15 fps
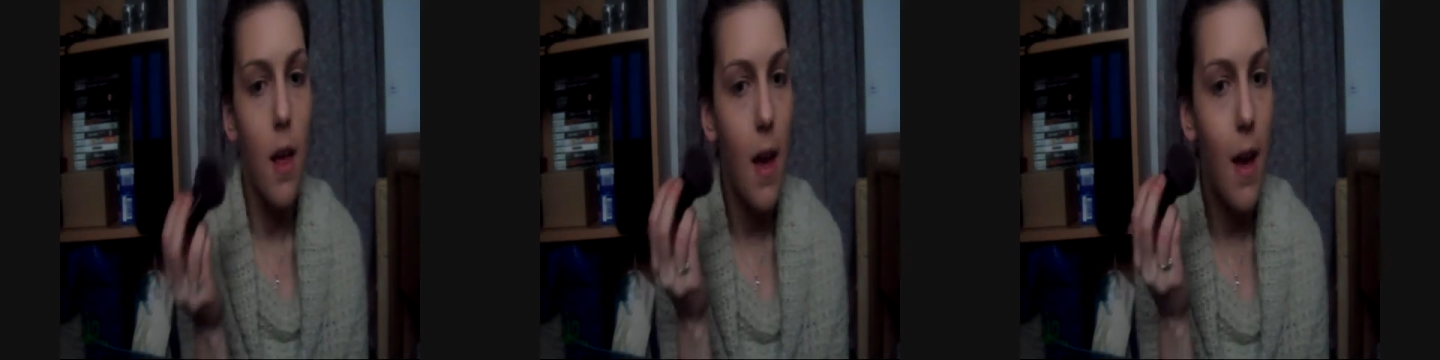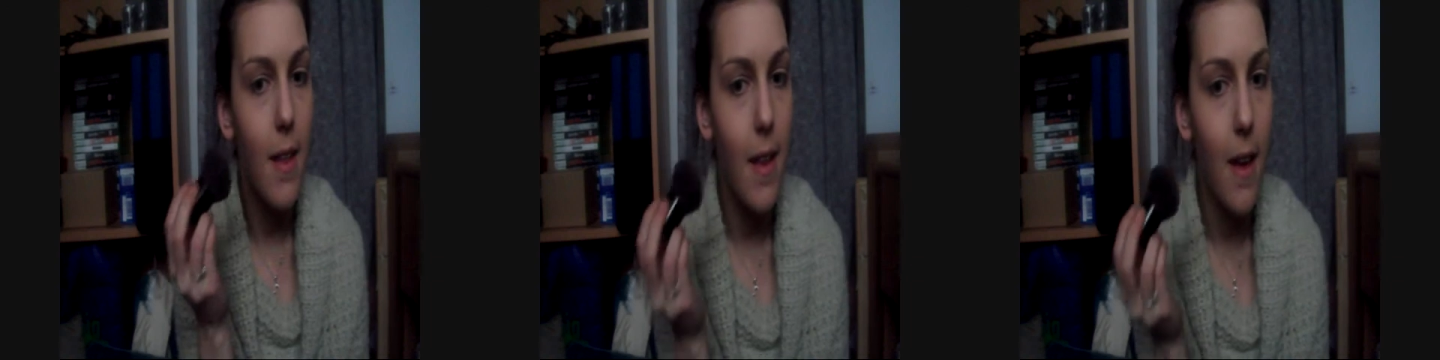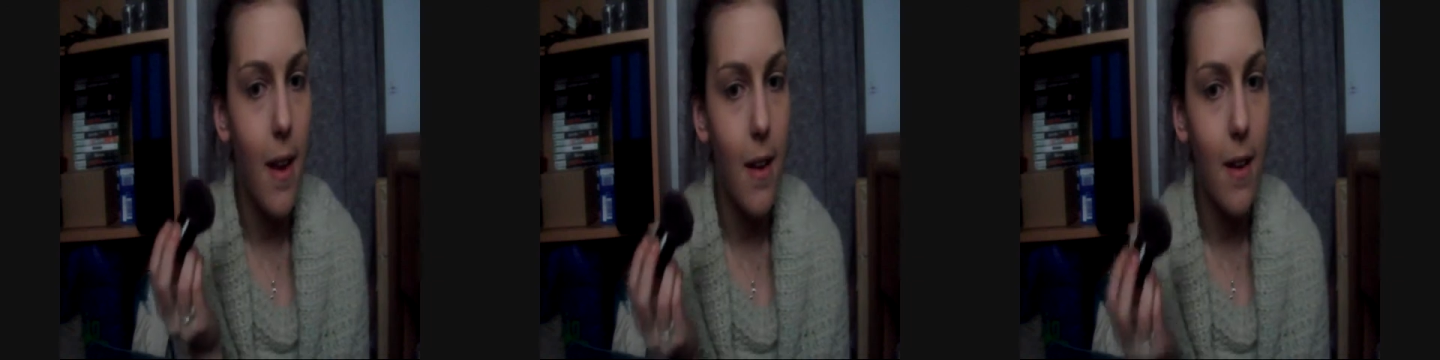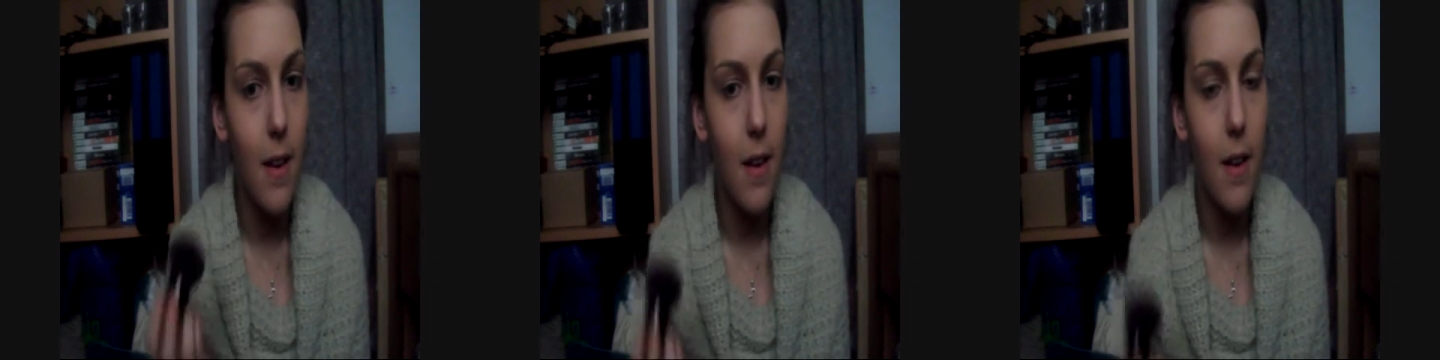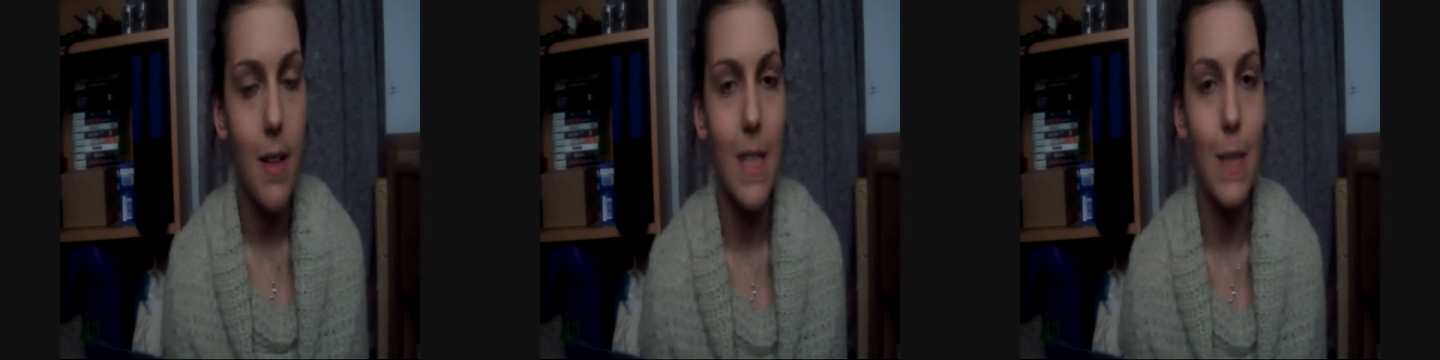and then
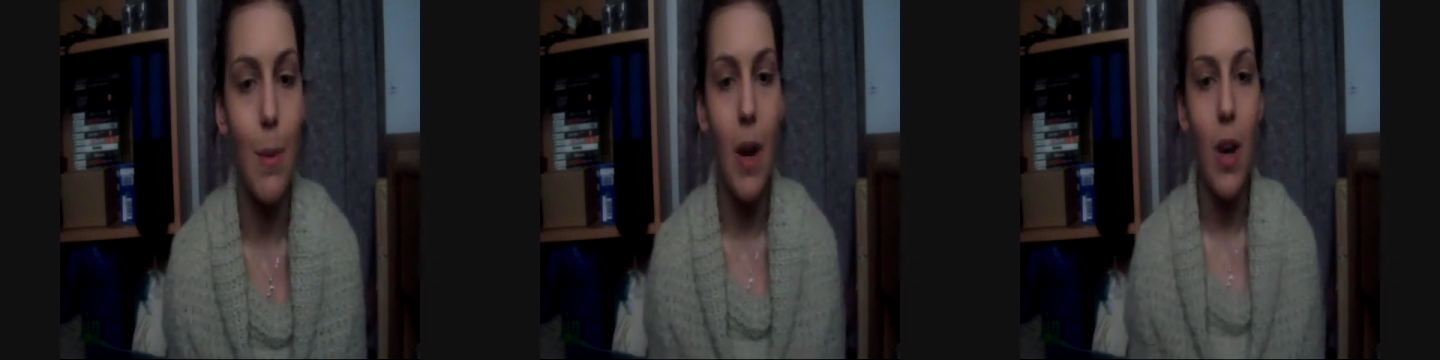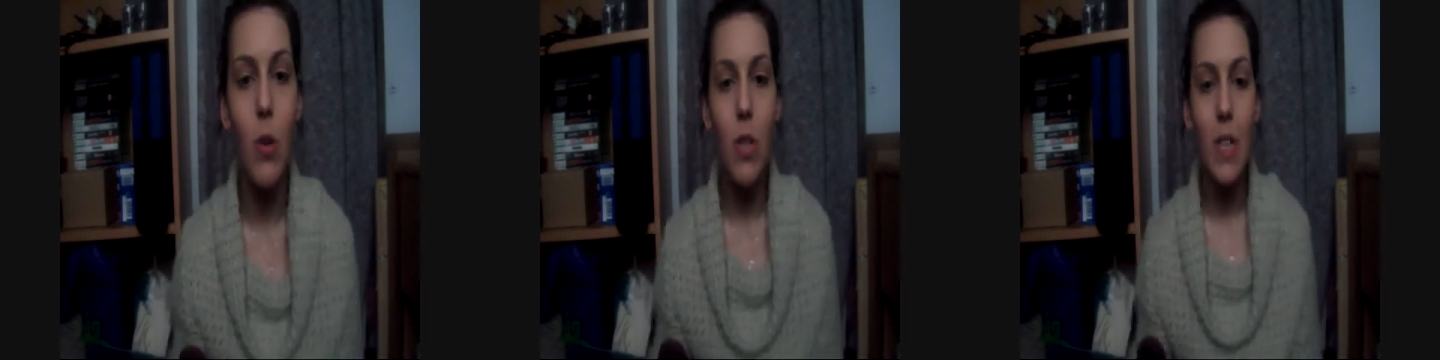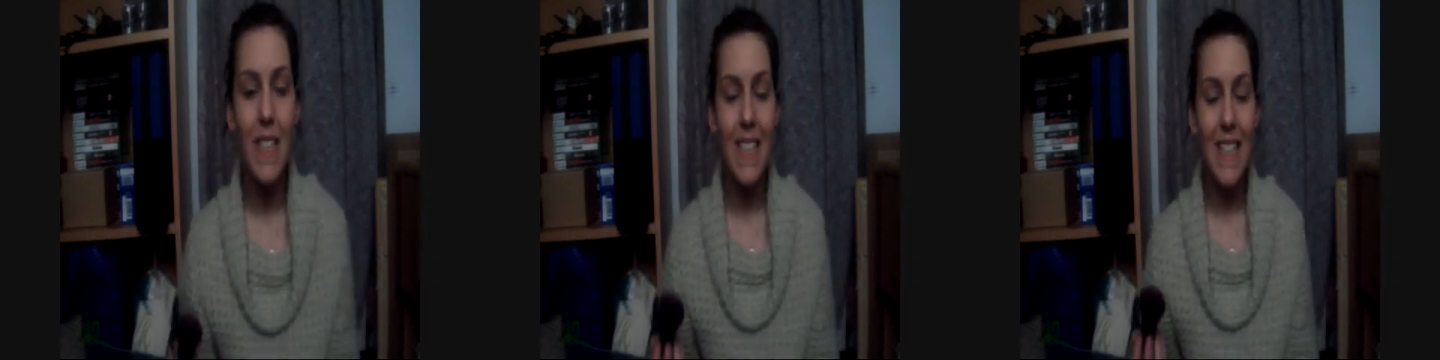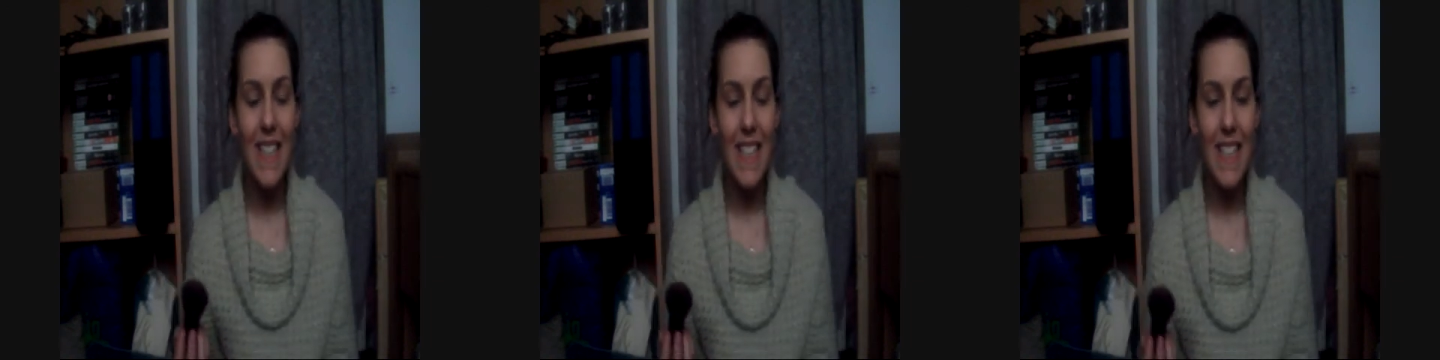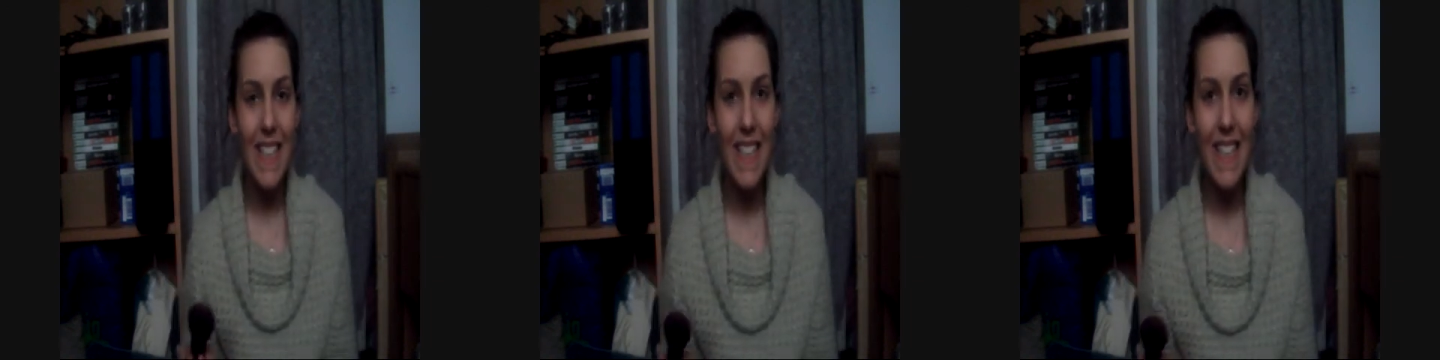I smile,
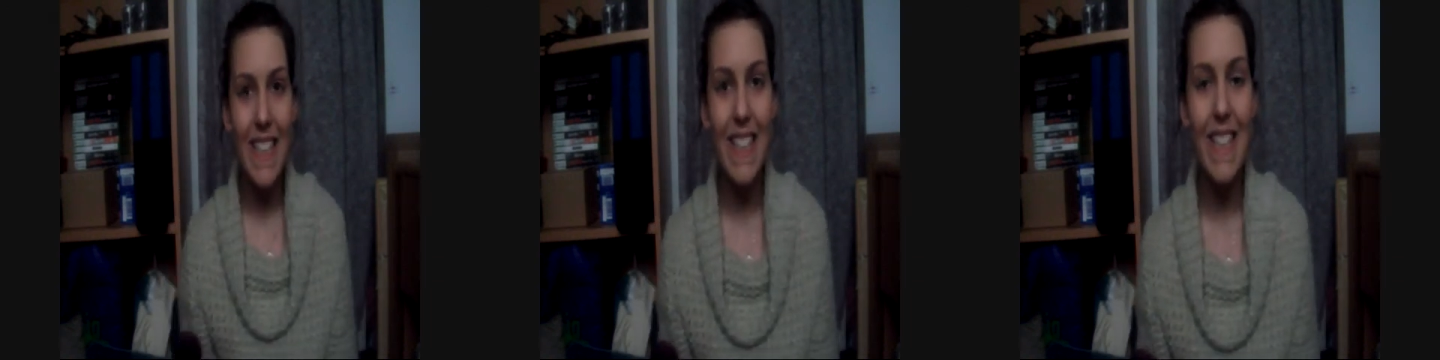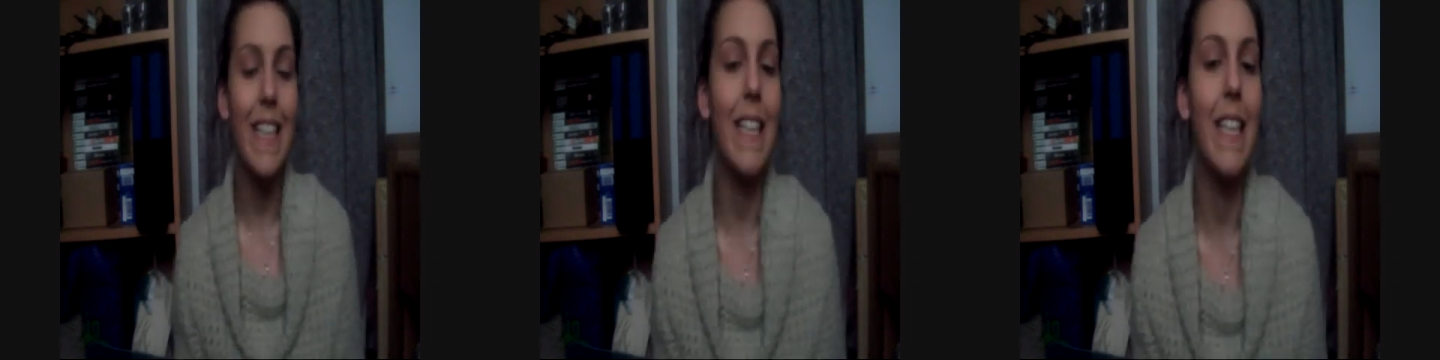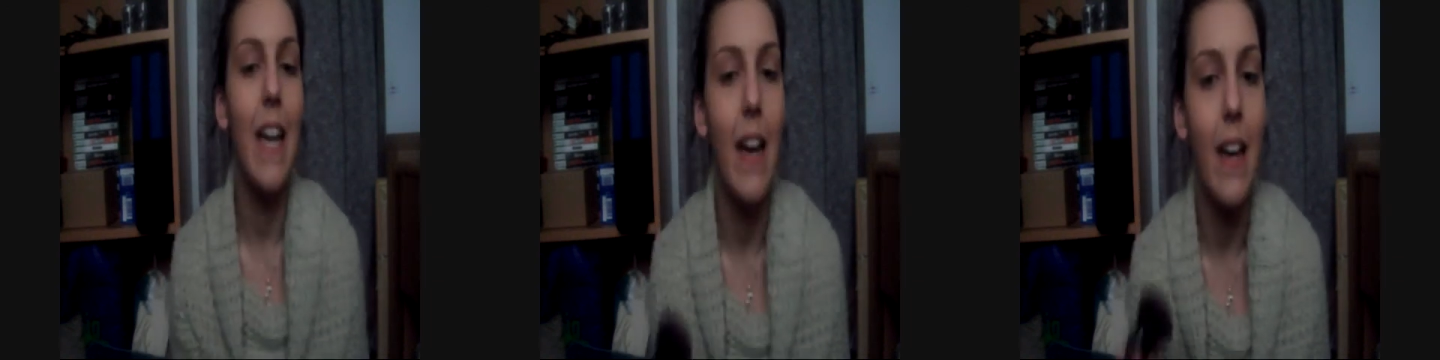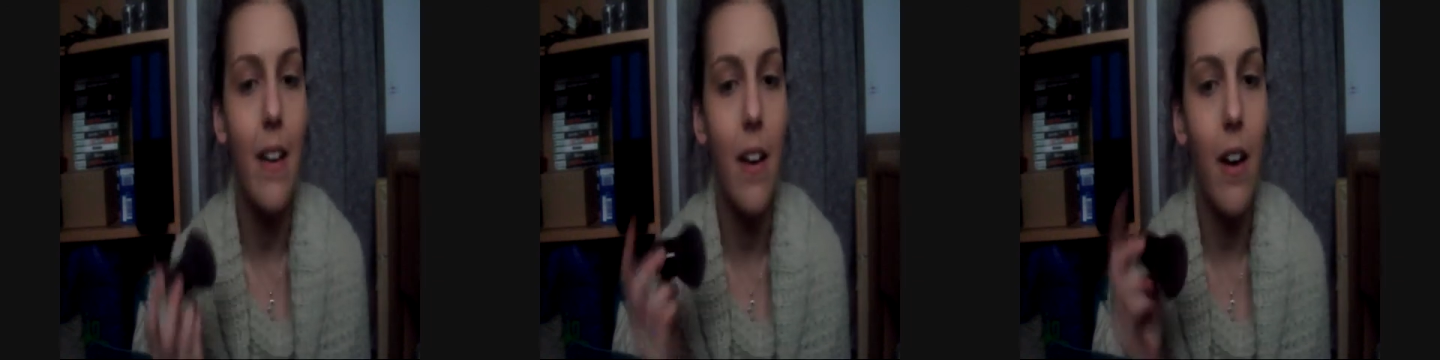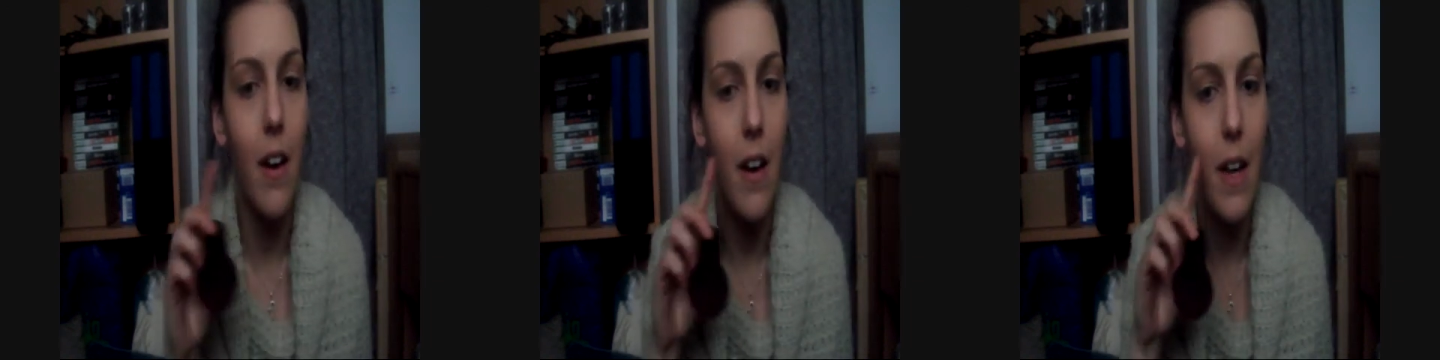and
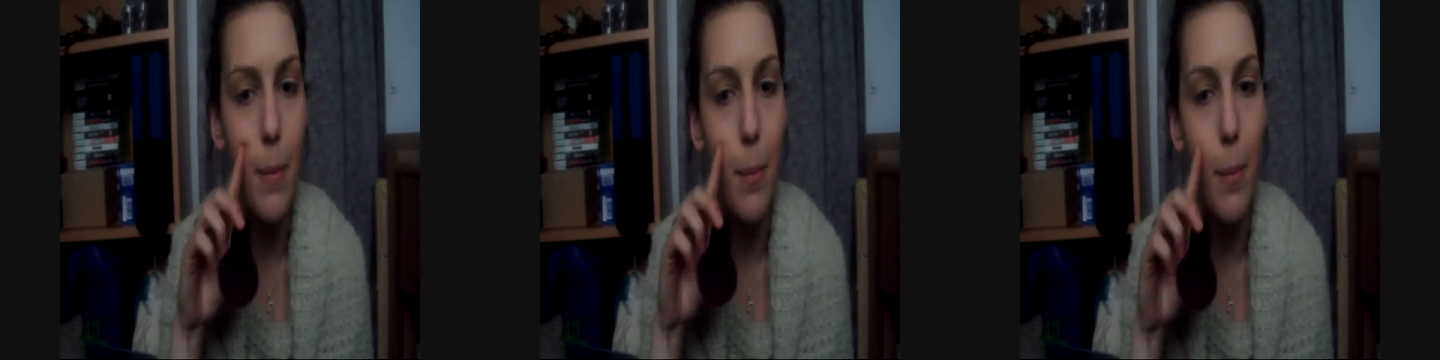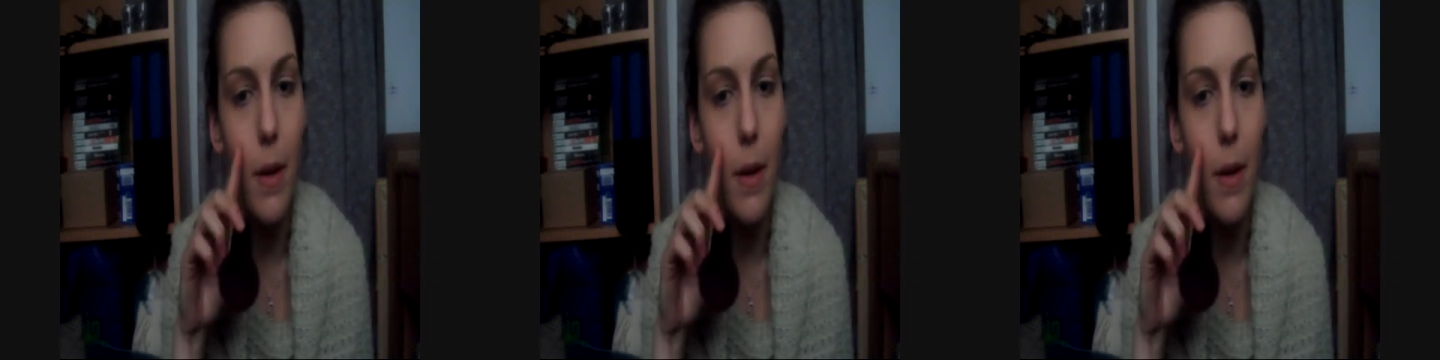I